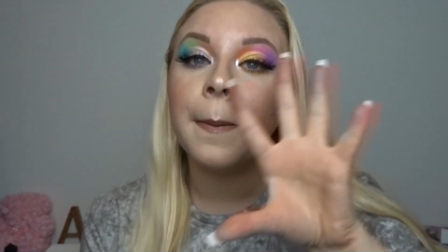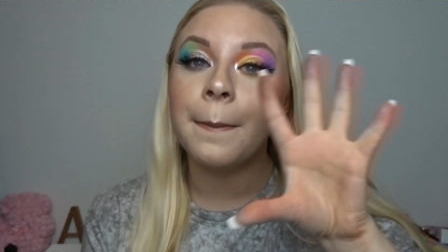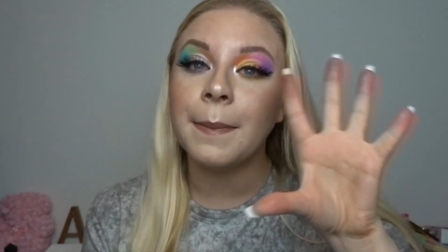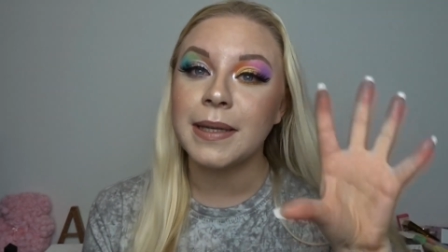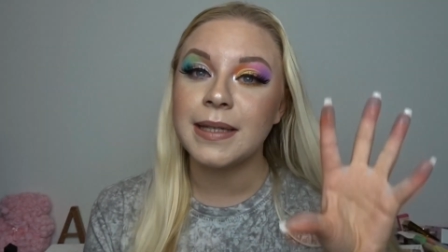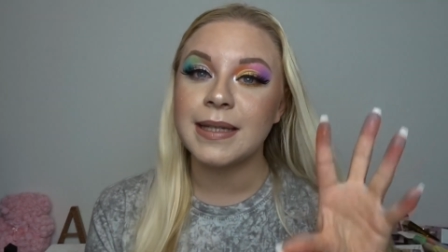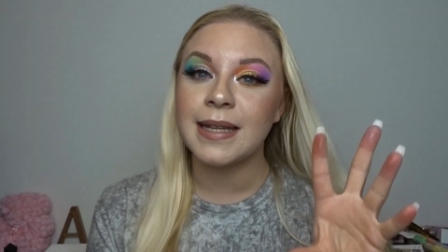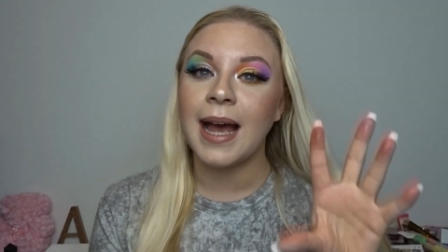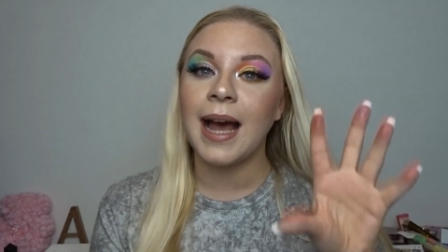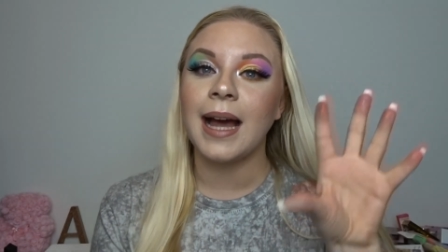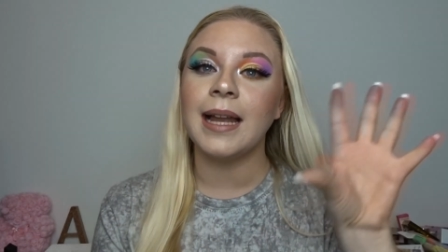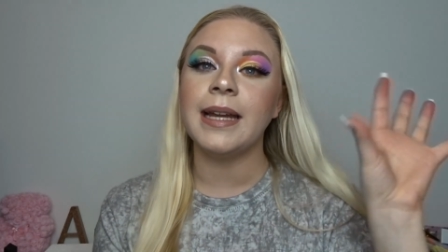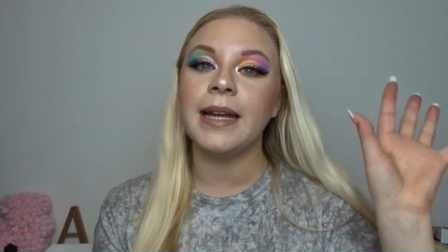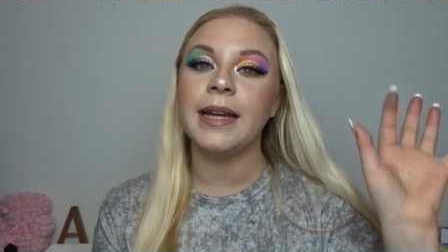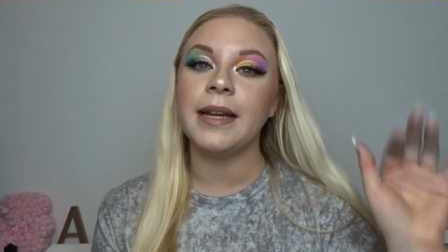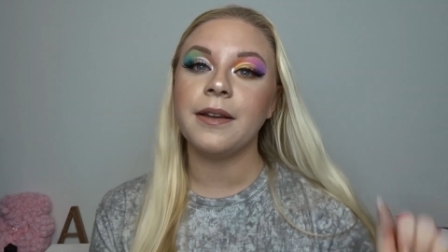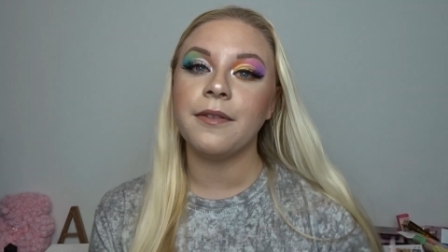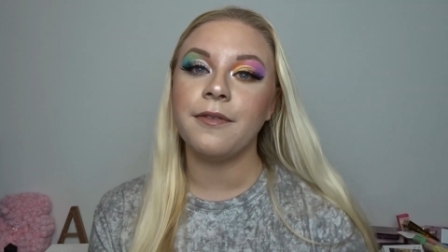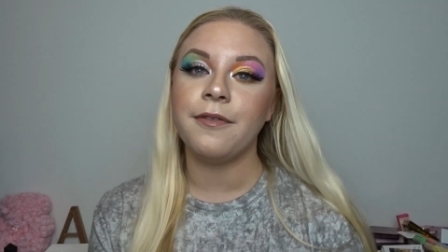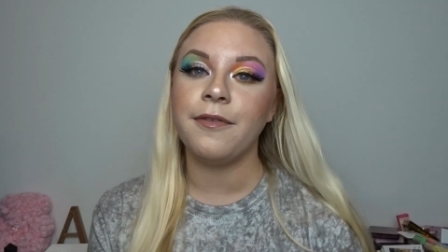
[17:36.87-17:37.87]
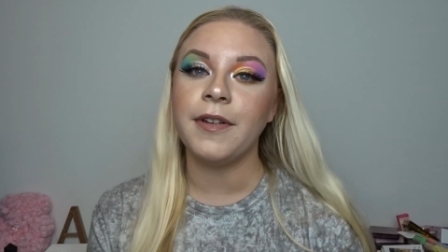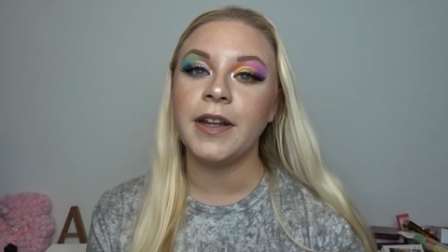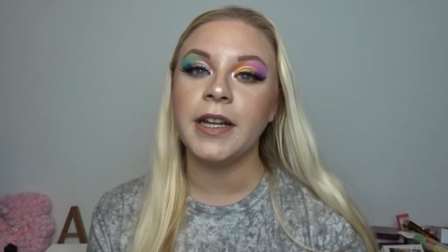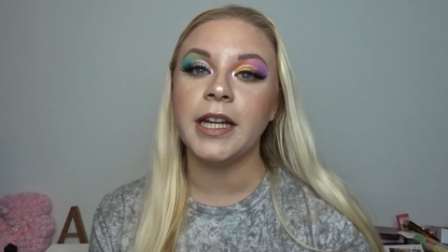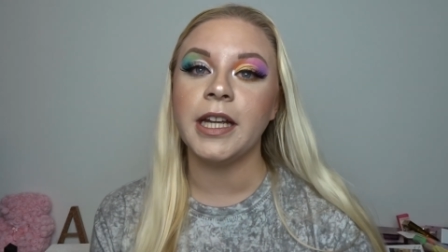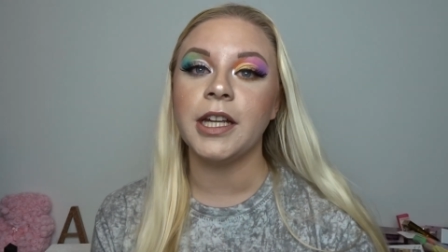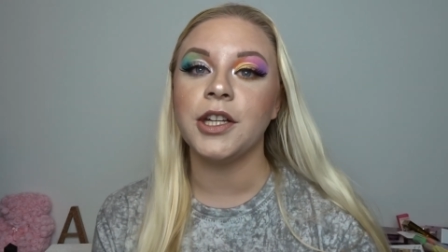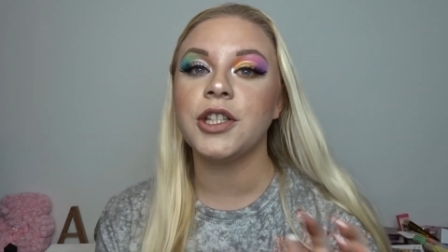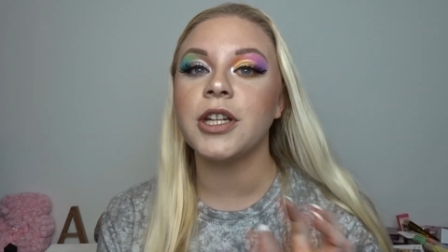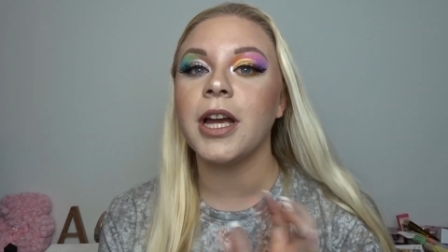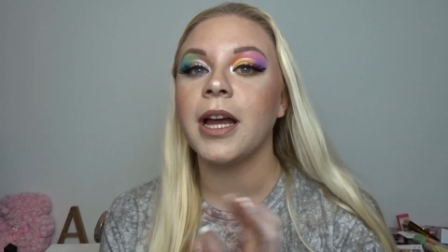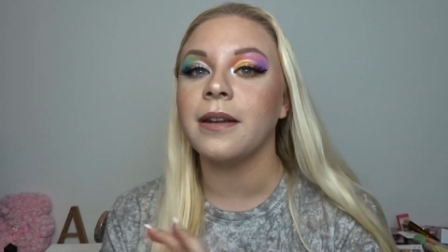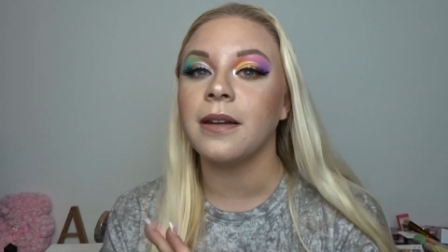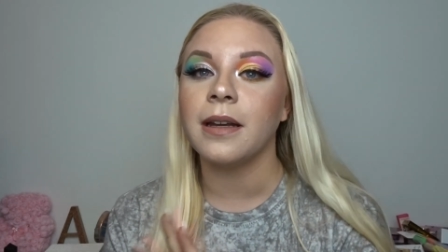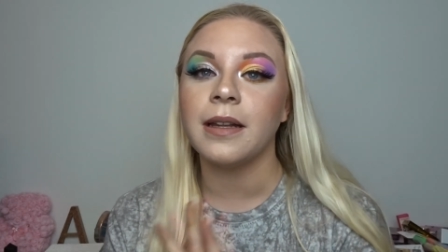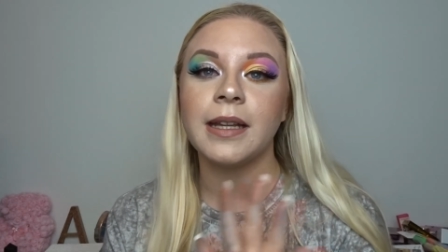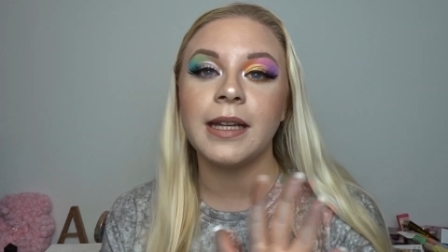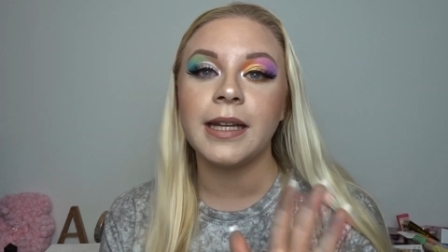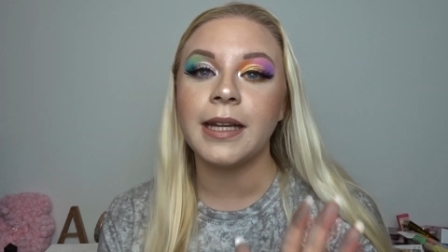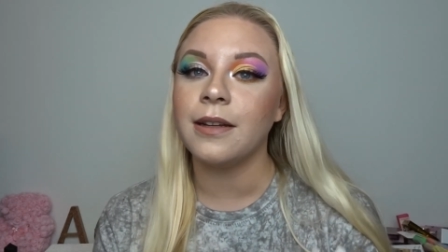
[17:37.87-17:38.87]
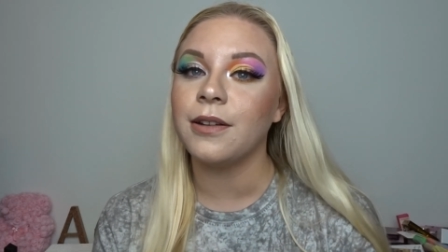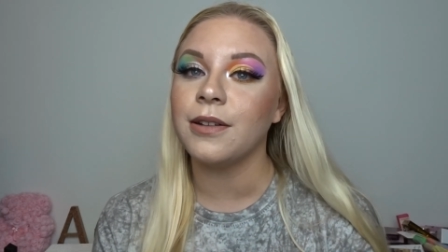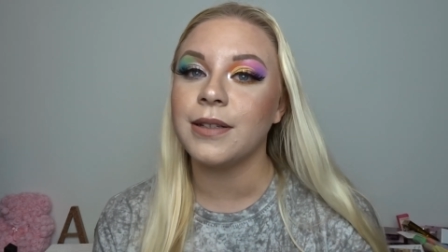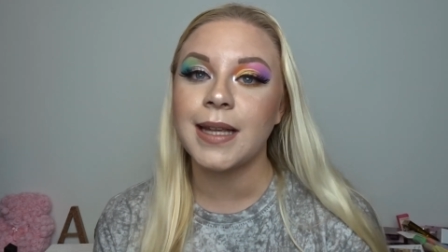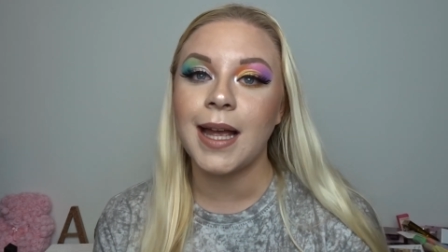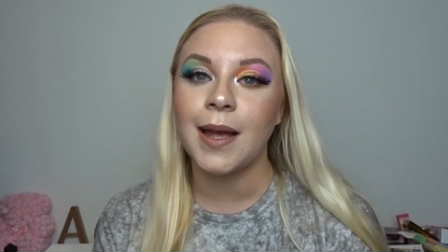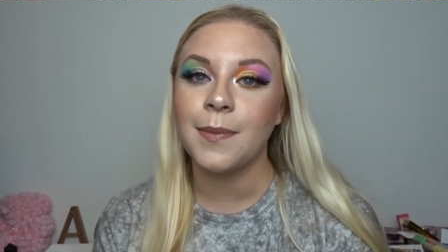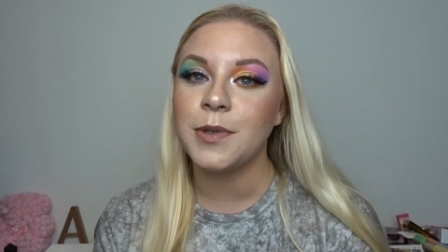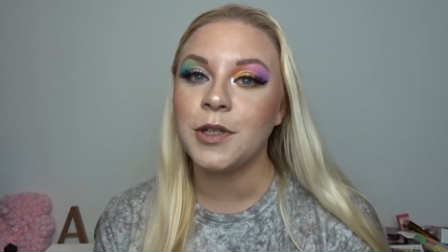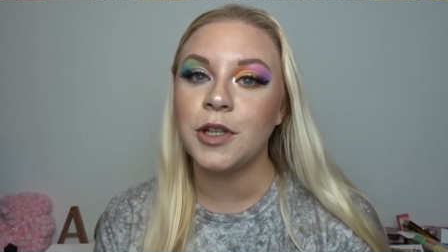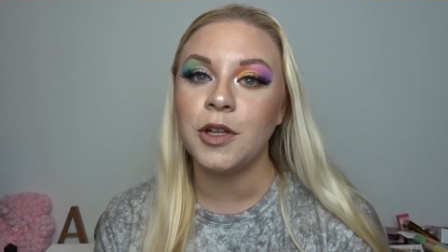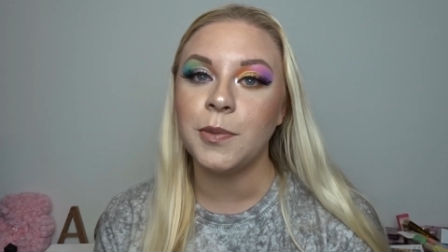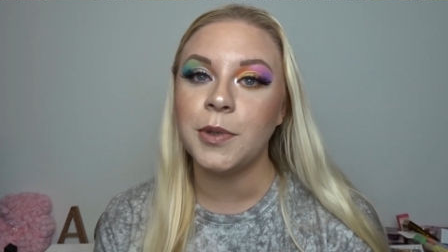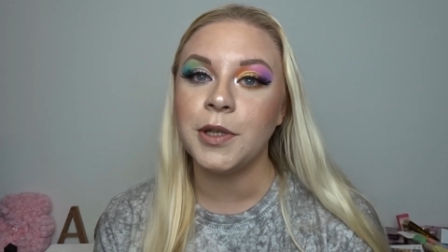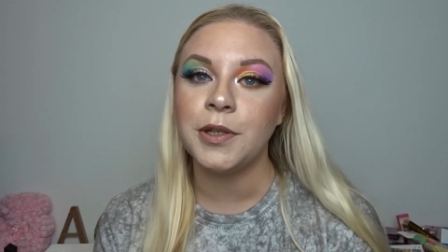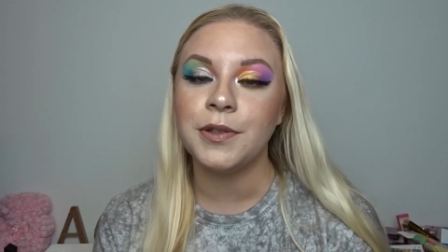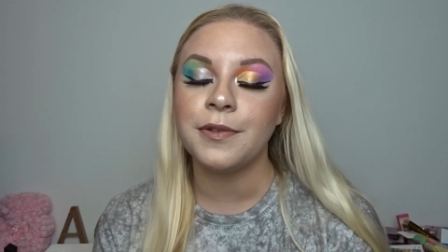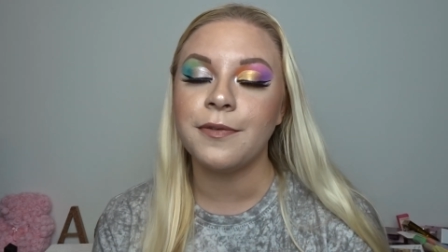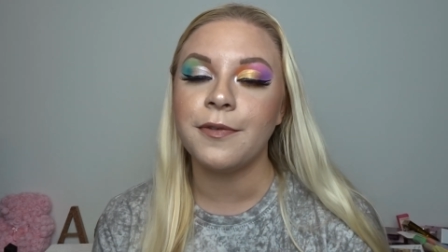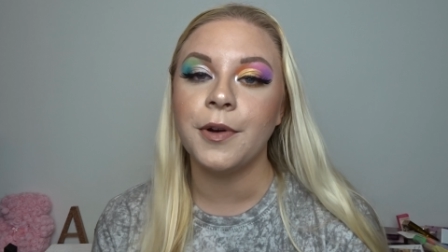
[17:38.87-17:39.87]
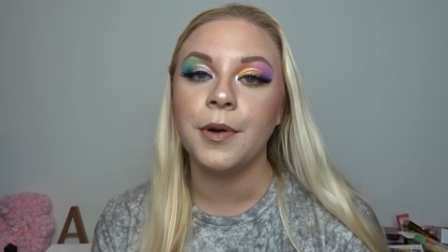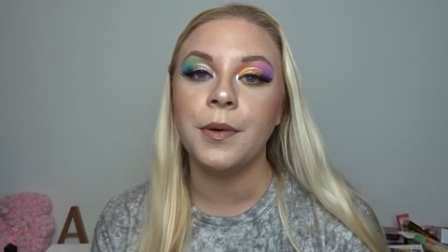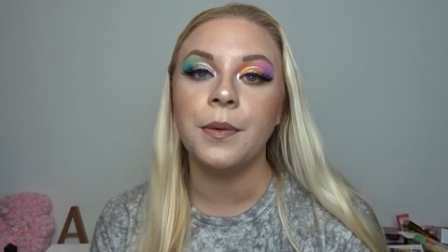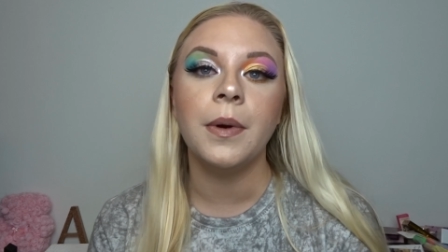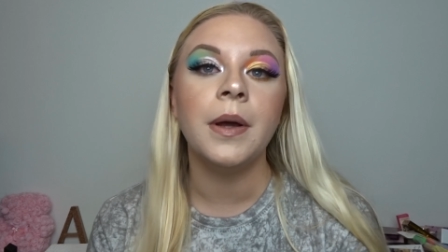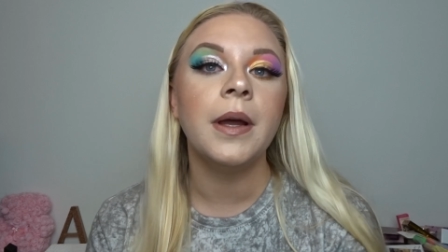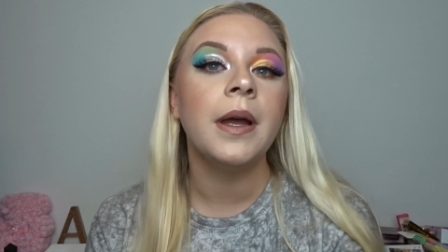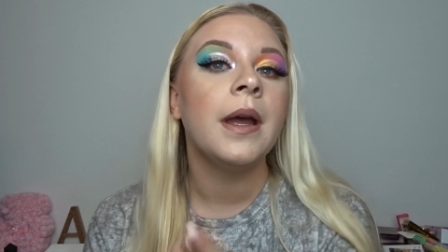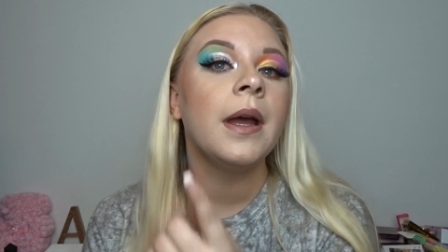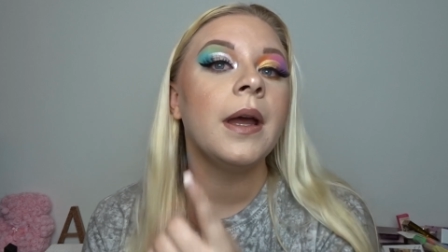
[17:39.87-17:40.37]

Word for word: metallic finish and I think it looks absolutely beautiful